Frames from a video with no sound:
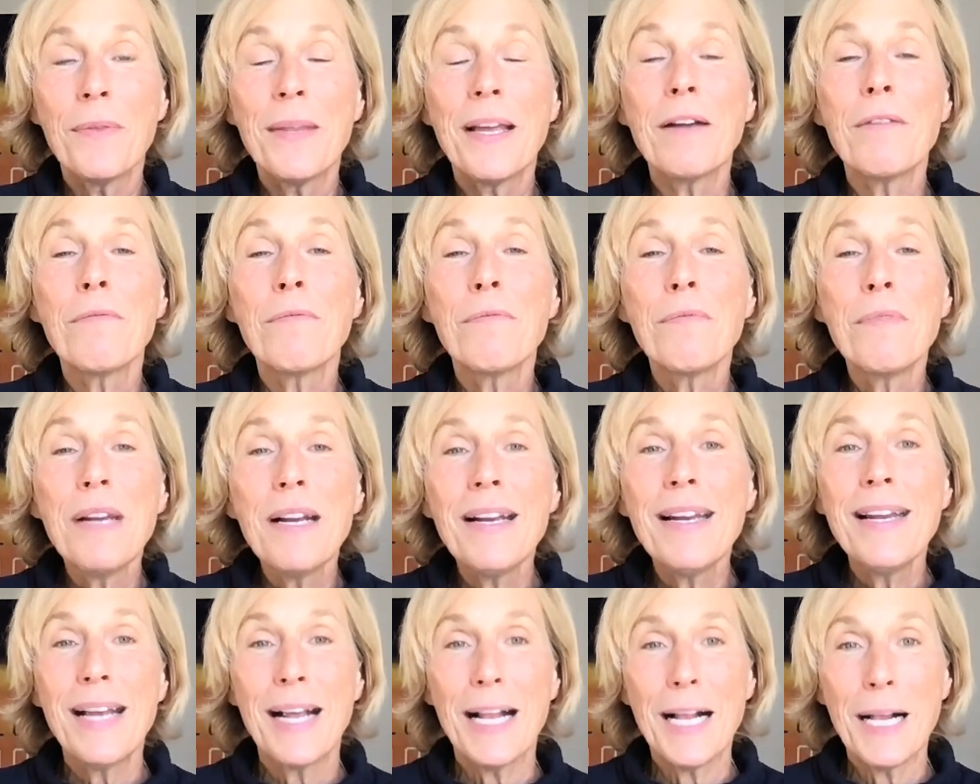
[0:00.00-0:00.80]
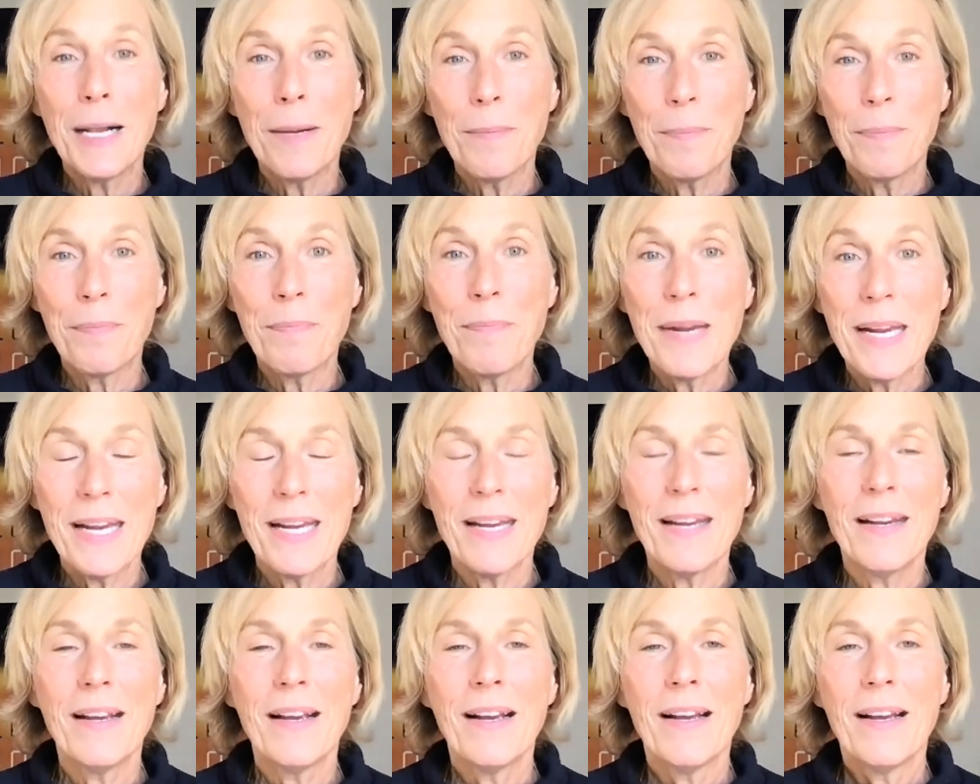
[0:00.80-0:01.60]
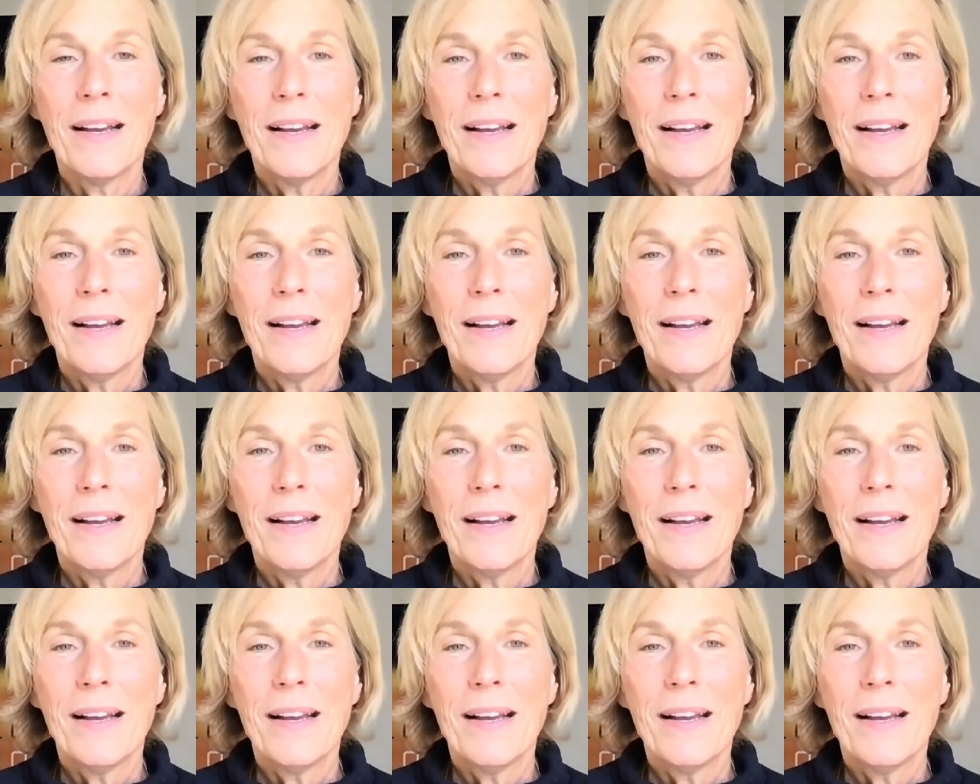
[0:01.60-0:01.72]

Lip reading: that really helped me